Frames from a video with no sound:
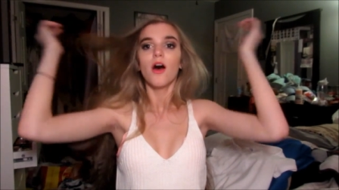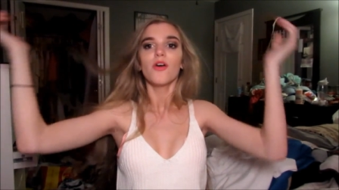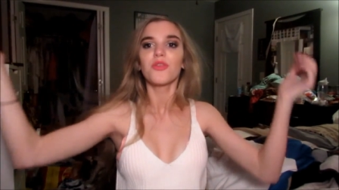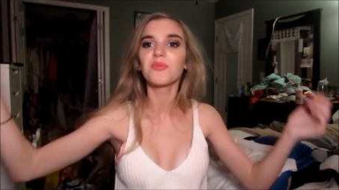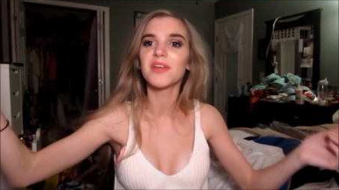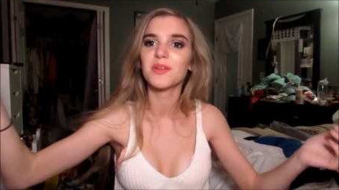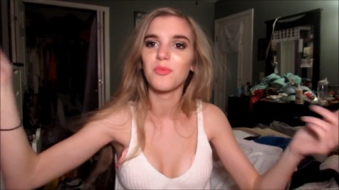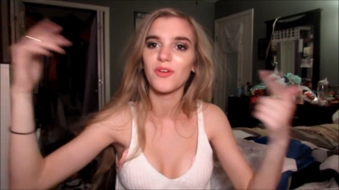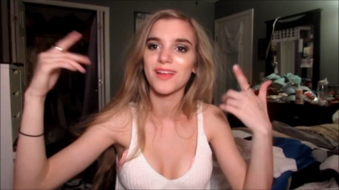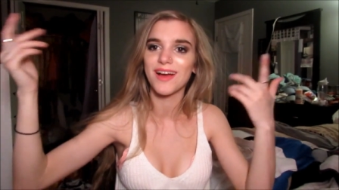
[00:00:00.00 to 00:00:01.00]
three in the
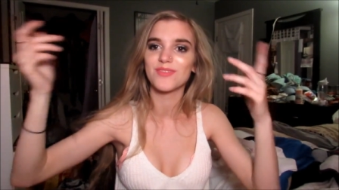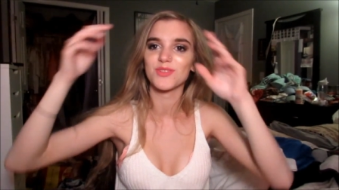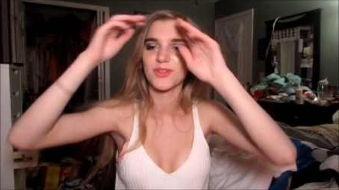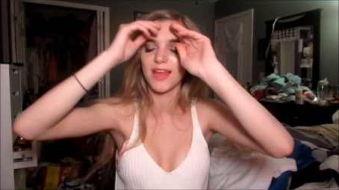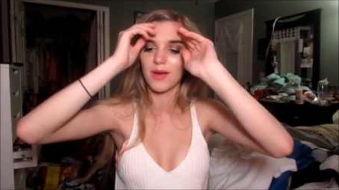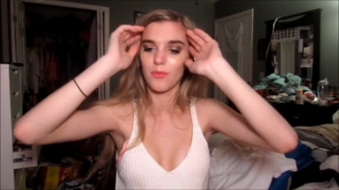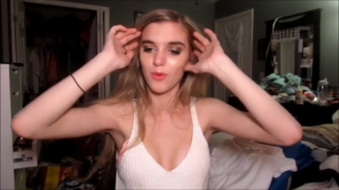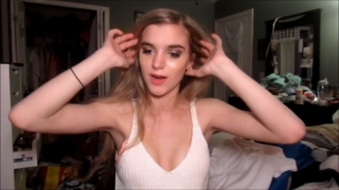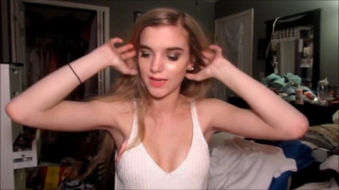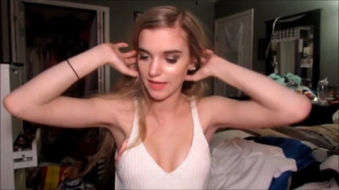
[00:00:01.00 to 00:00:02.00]
morning after like
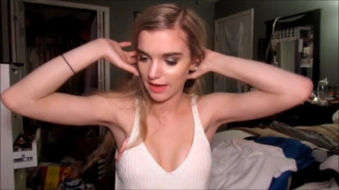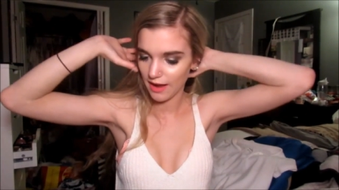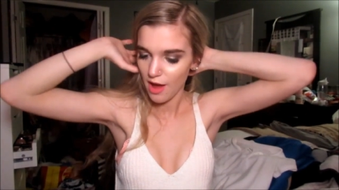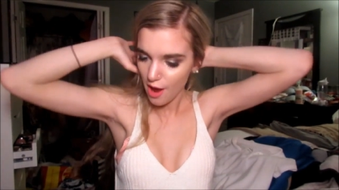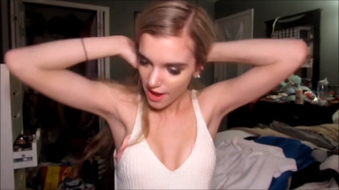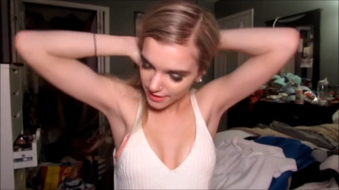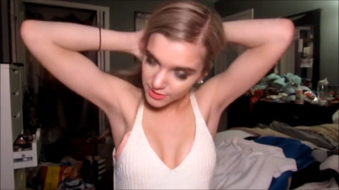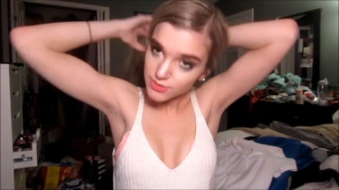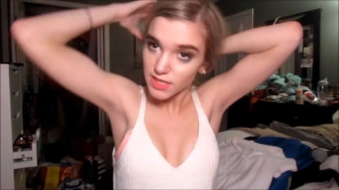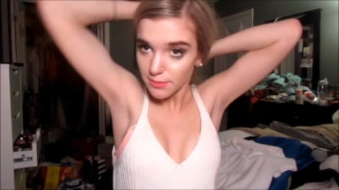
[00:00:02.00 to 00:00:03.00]
working, and
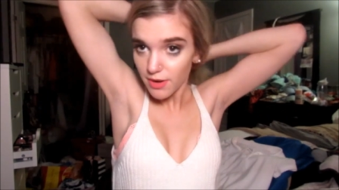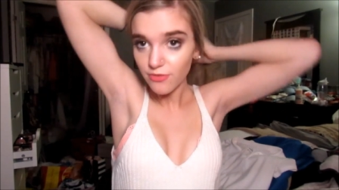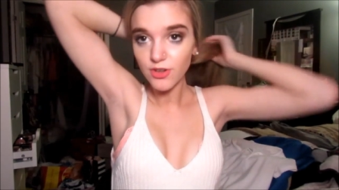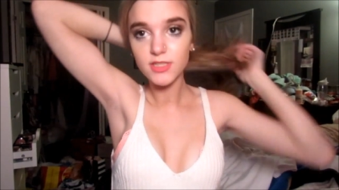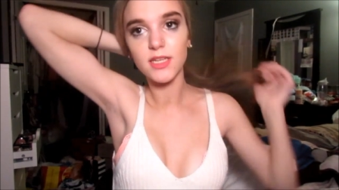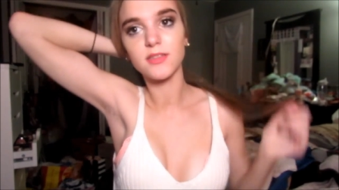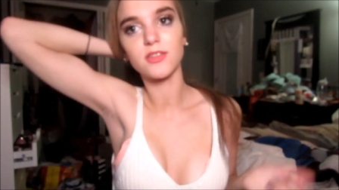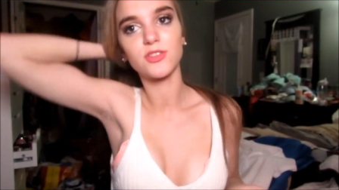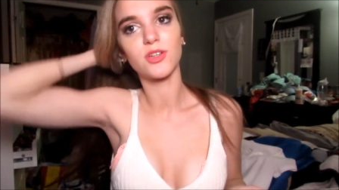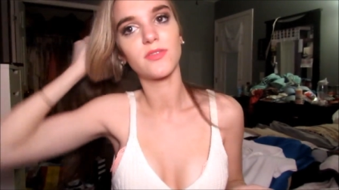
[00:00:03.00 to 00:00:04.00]
it was like my first day as a
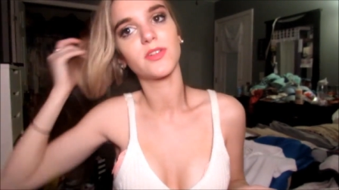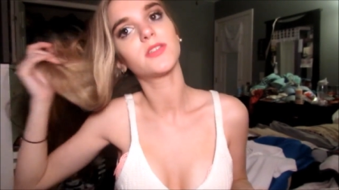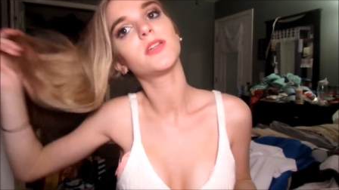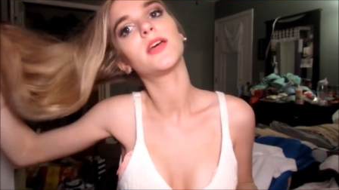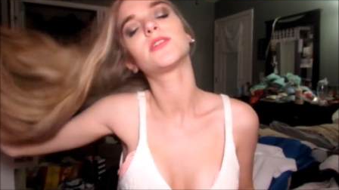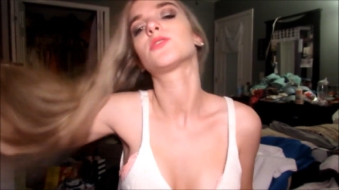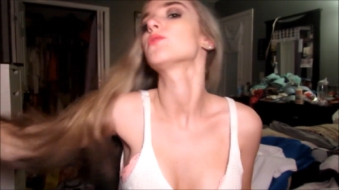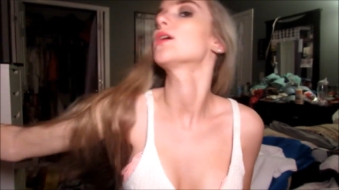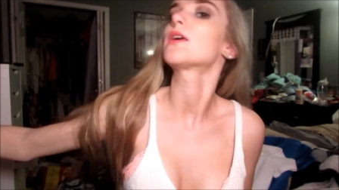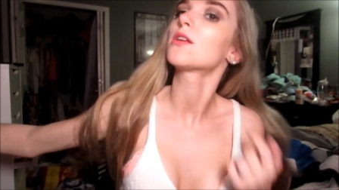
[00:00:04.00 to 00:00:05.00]
server today, so
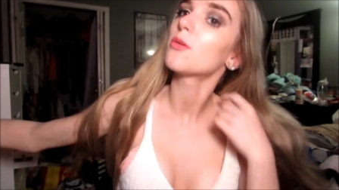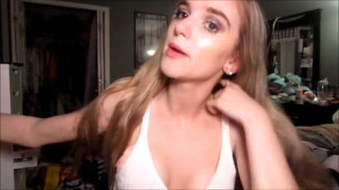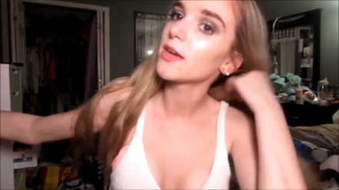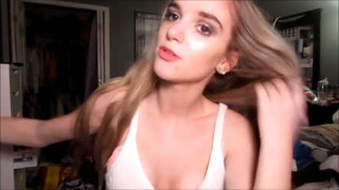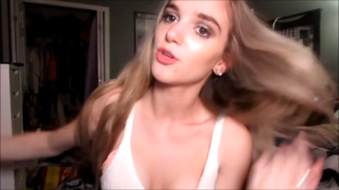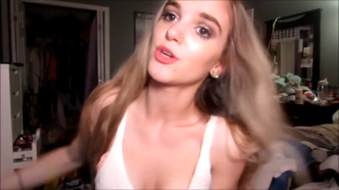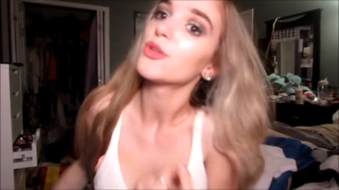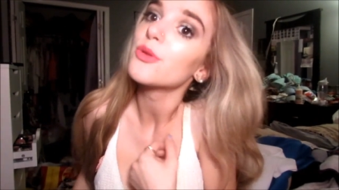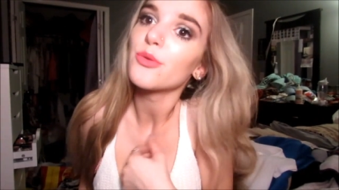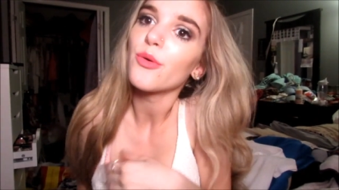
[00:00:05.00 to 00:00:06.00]
like, you know, my hair
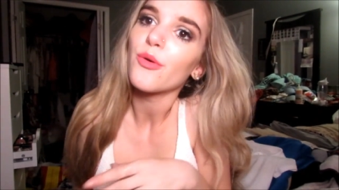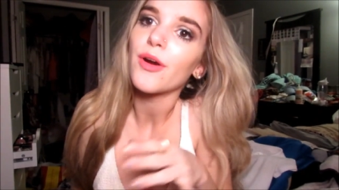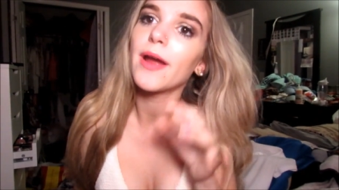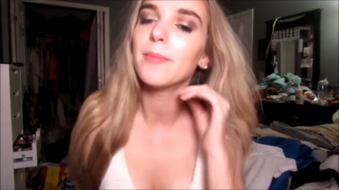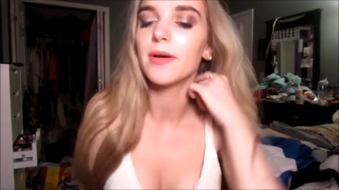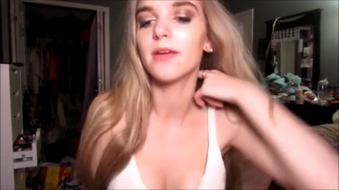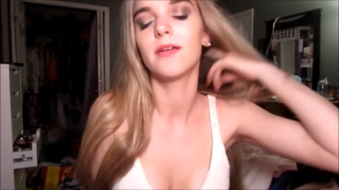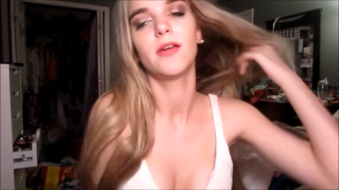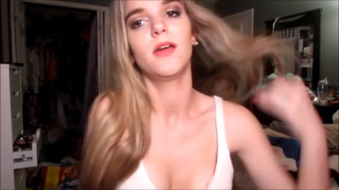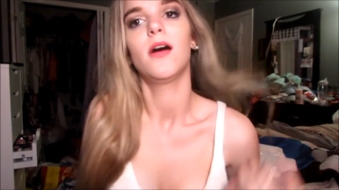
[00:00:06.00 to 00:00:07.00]
looking a little cray, but
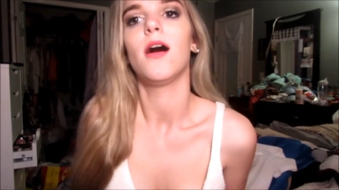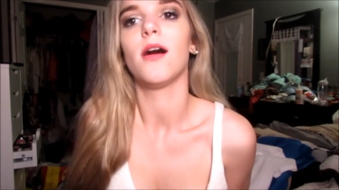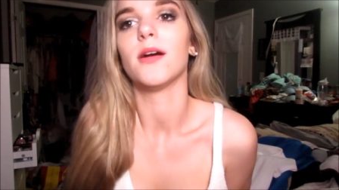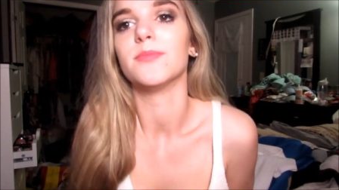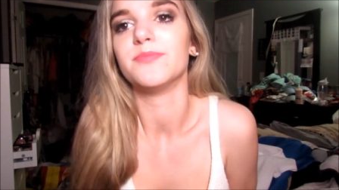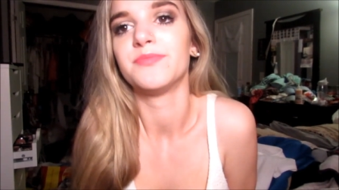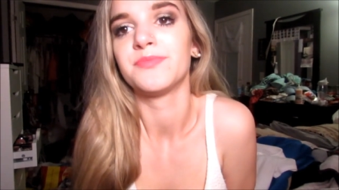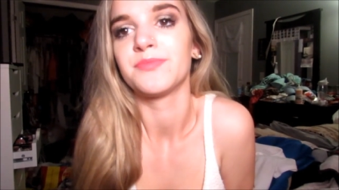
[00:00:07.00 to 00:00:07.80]
um